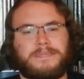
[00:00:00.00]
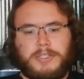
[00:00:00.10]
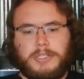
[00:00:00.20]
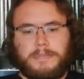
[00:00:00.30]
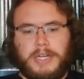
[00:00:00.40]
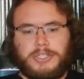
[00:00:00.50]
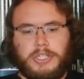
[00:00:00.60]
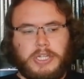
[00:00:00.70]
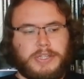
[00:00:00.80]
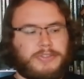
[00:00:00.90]

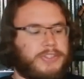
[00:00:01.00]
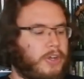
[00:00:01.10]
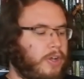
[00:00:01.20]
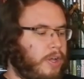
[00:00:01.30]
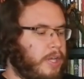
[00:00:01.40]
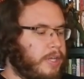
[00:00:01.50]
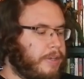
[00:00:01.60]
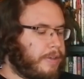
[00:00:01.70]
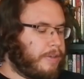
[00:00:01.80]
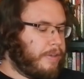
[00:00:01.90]
Especially the
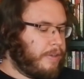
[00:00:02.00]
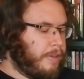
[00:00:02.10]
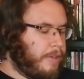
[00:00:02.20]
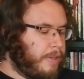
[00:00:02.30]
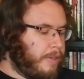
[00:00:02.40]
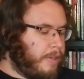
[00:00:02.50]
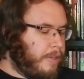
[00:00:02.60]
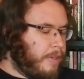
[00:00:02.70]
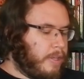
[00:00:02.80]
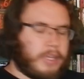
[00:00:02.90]
song
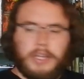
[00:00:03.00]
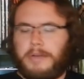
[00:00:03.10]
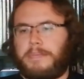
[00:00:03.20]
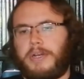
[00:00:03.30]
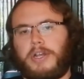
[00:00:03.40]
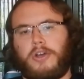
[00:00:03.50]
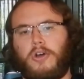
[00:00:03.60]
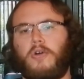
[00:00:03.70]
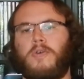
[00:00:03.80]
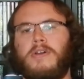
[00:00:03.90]
Get Up and
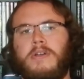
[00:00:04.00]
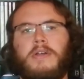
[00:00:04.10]
Go.